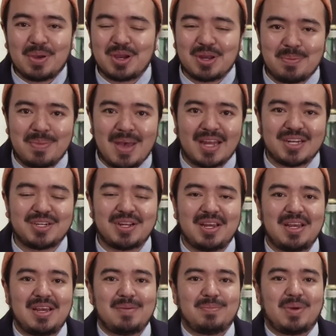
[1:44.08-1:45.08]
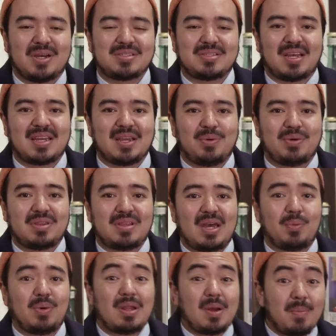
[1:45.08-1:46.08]
I going to match my sake with
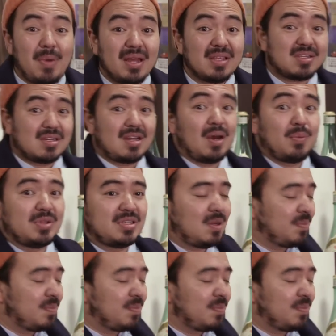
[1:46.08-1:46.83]
that? Well, I might start with